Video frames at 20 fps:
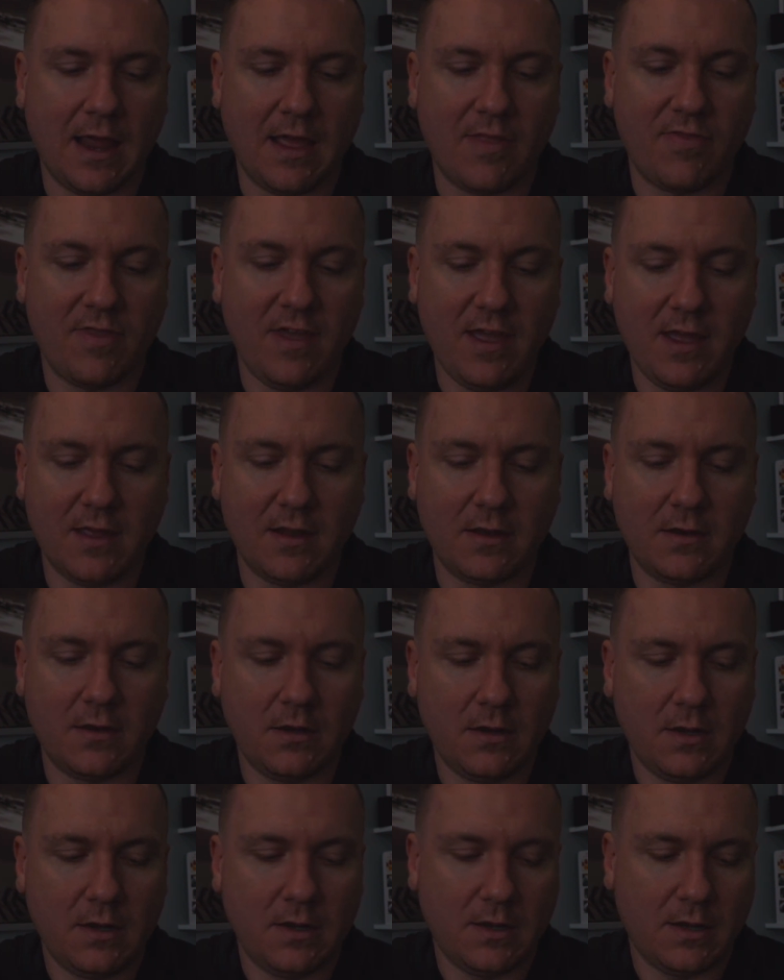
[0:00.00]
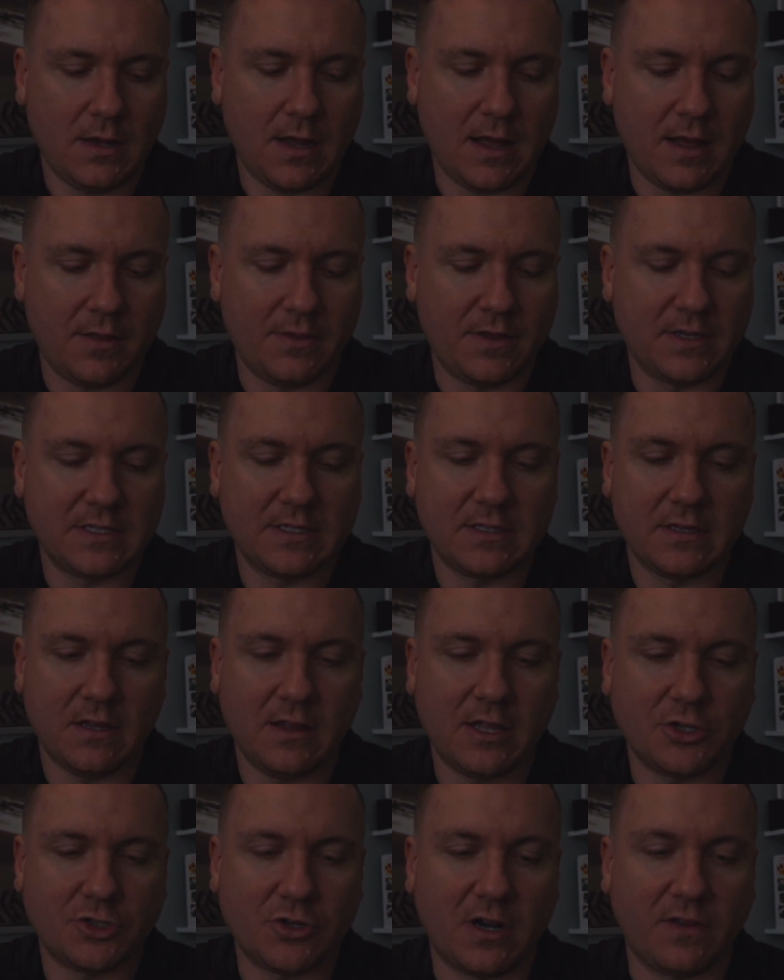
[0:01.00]
And then this
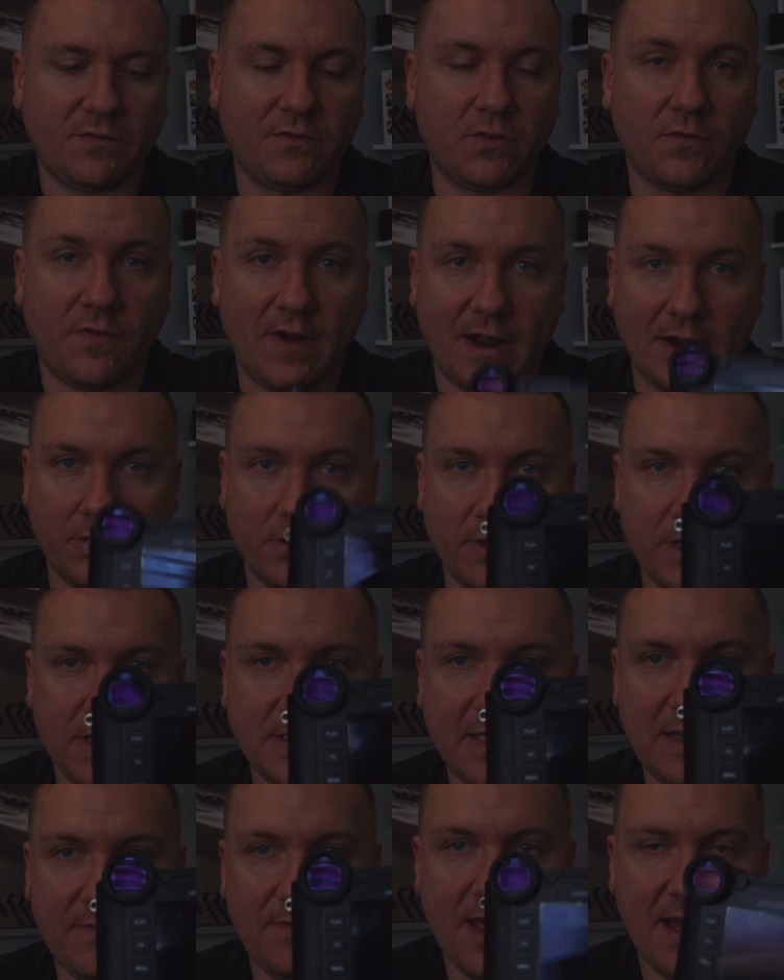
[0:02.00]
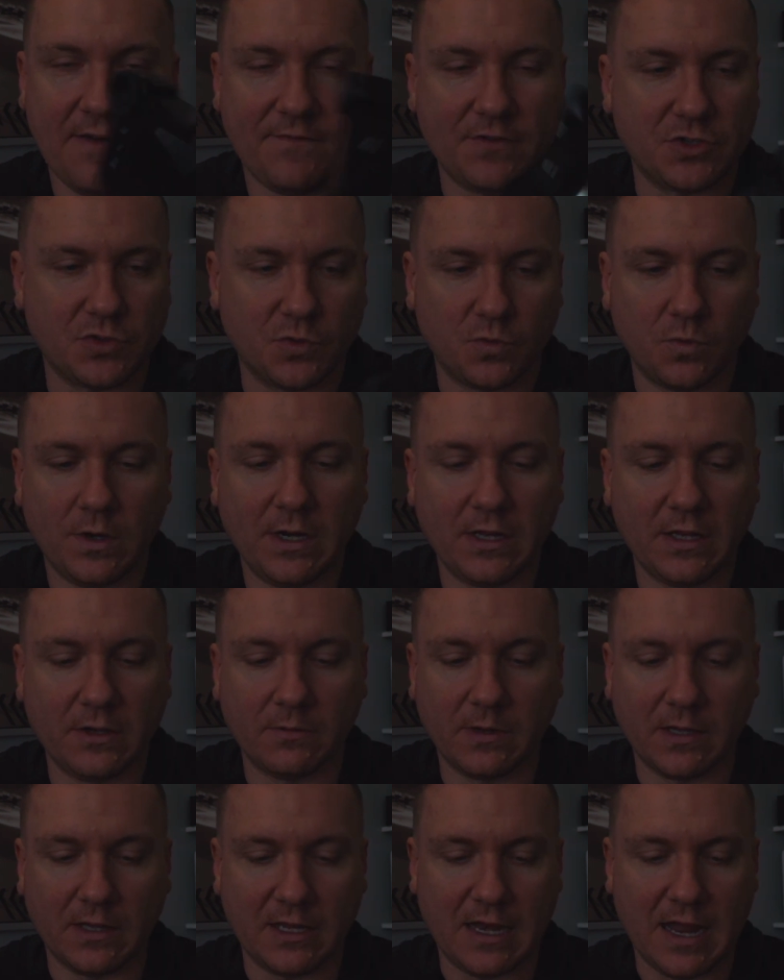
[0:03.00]
electronic viewfinder, and this EVF is really,
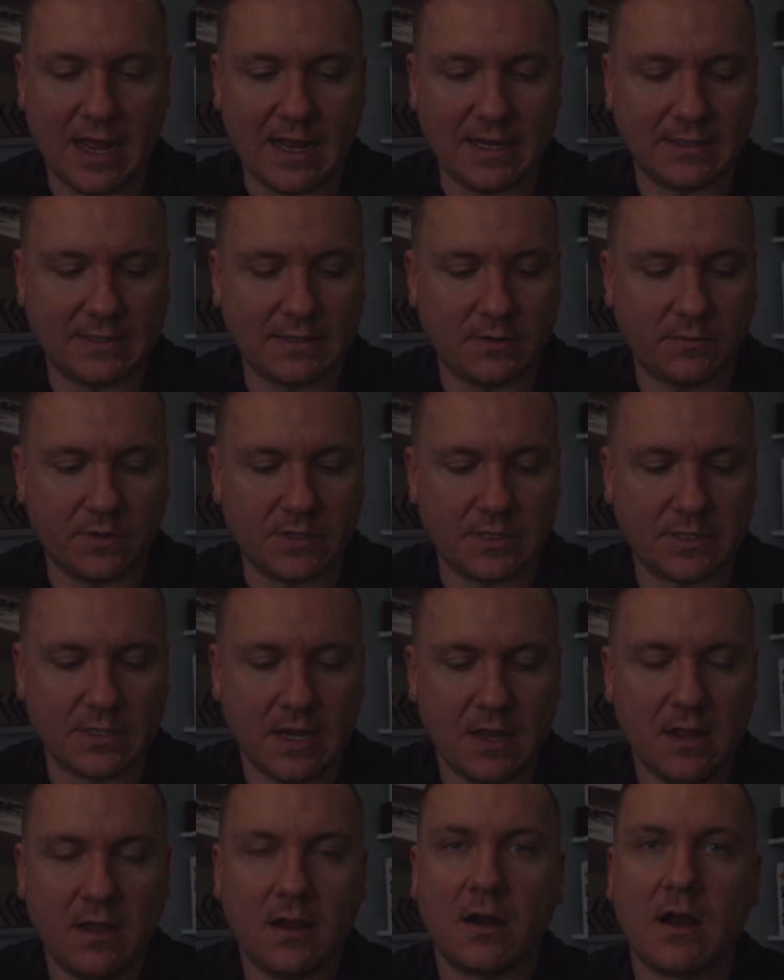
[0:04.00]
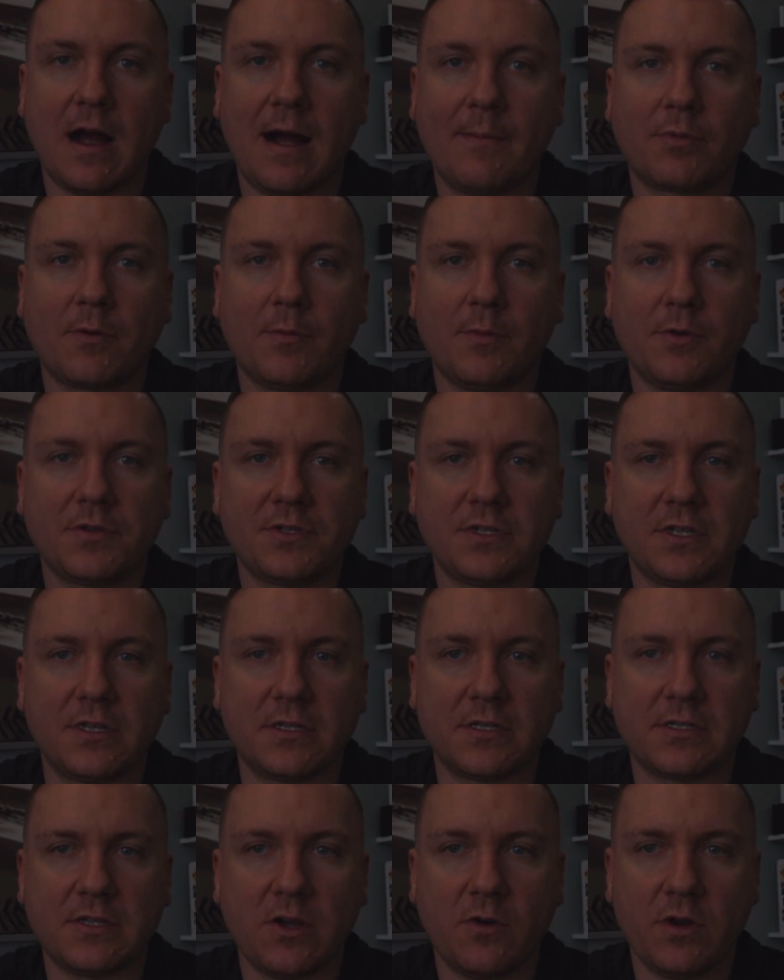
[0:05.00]
really nice. It was comparable to the
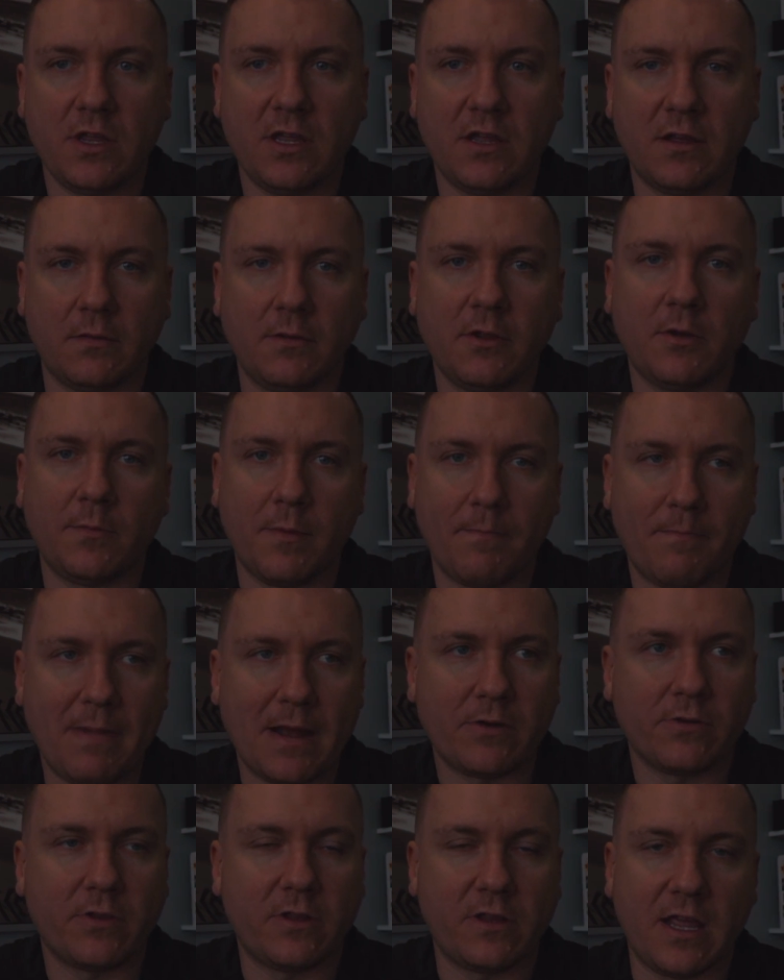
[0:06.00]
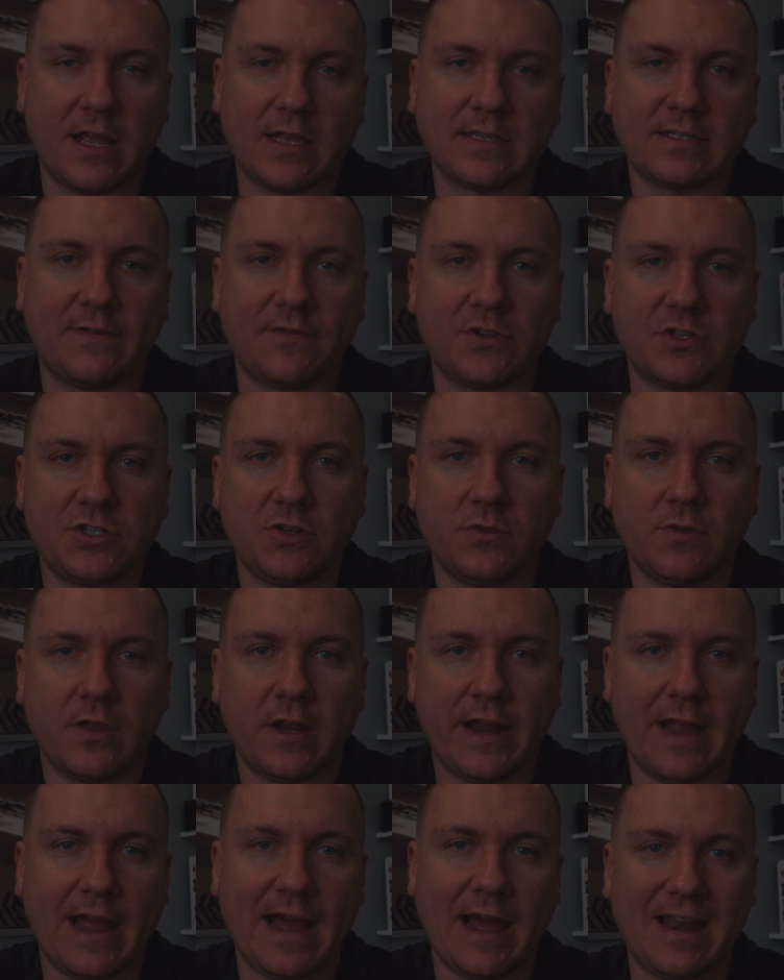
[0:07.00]
Sony, a little bit better than the A7 II
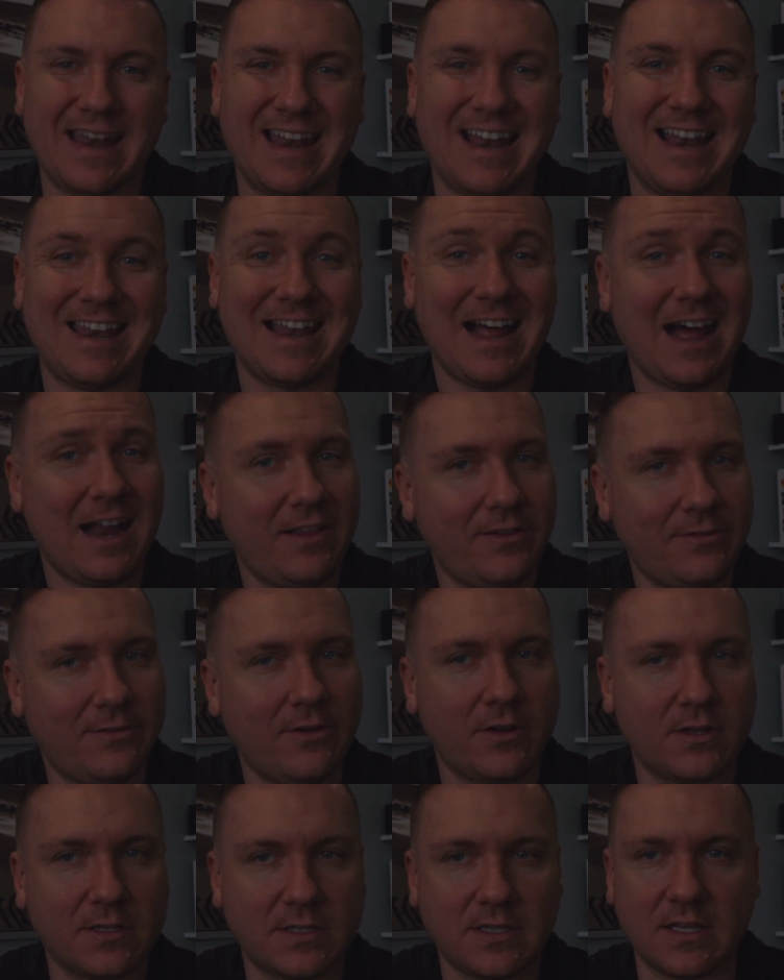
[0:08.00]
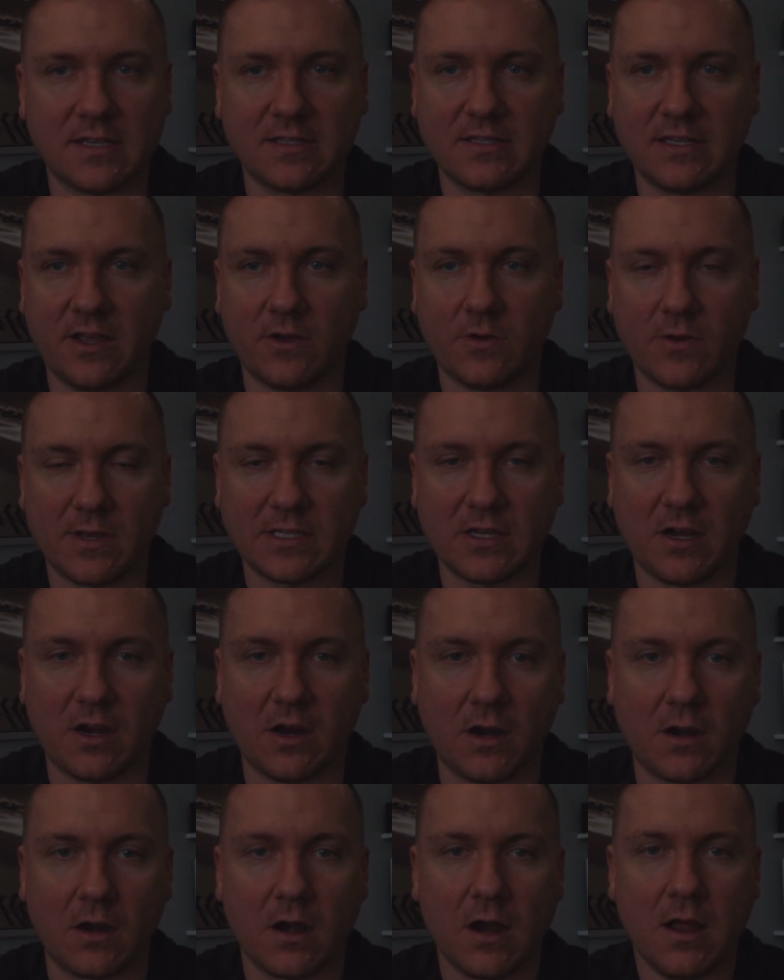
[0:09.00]
that I had, not as good as this EOS
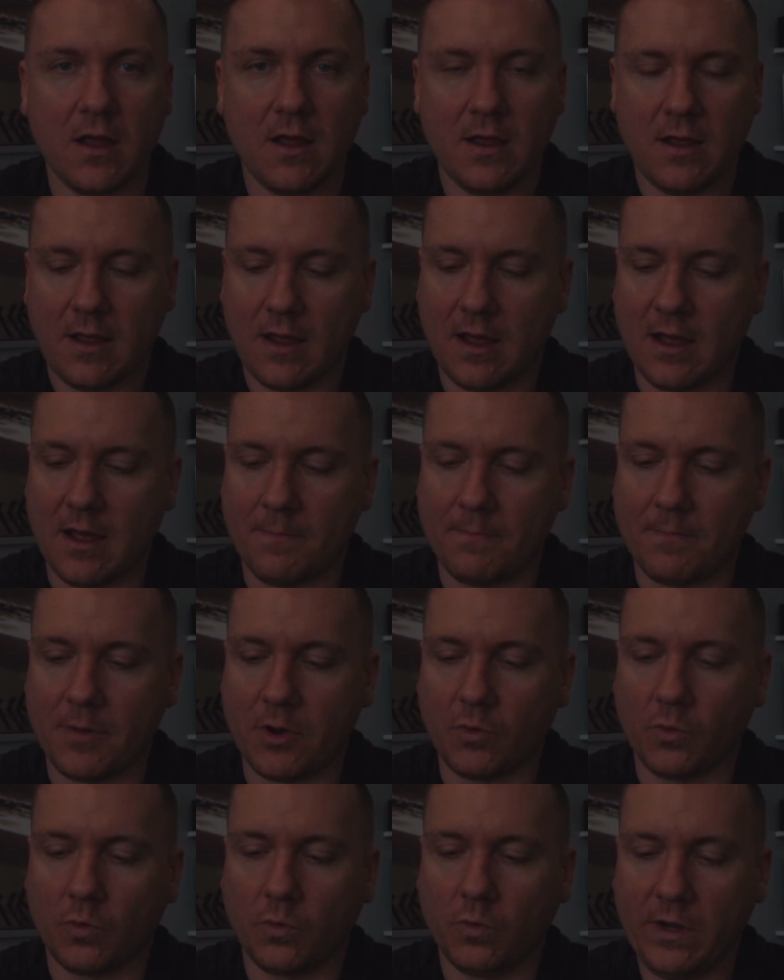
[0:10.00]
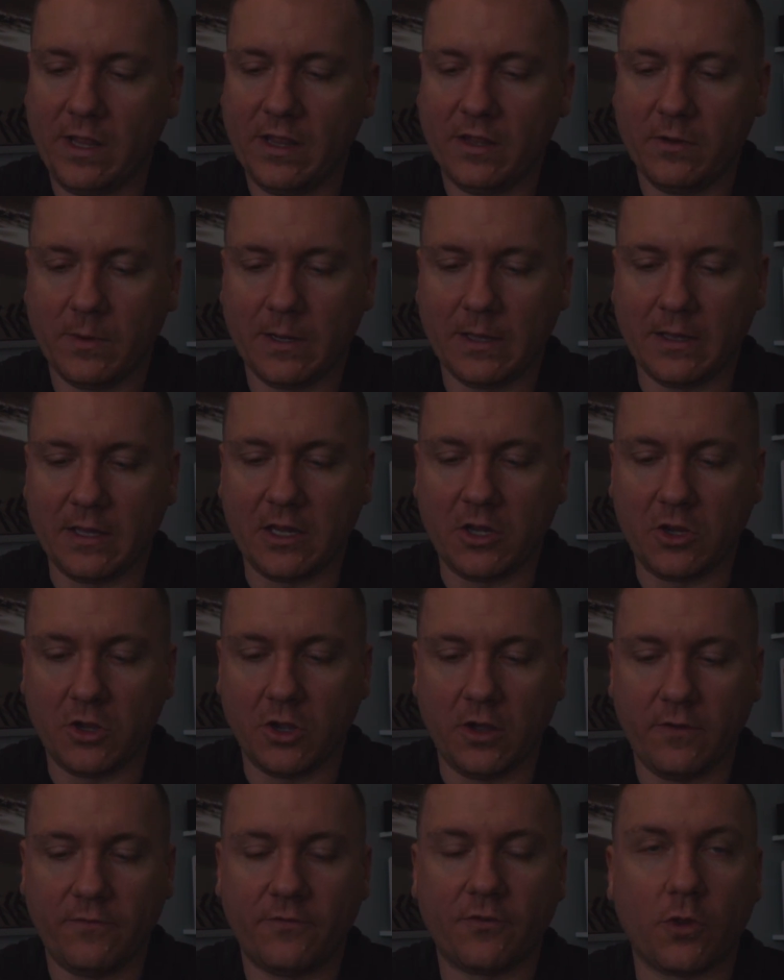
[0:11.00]
R, but really, really
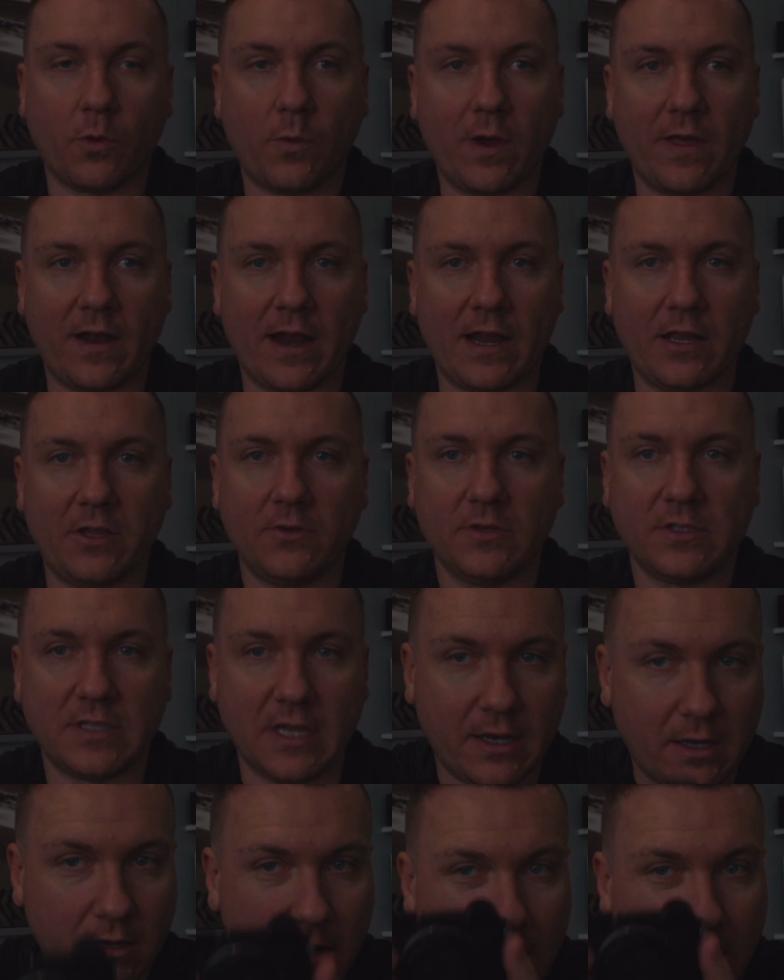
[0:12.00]
good for the way that I used it.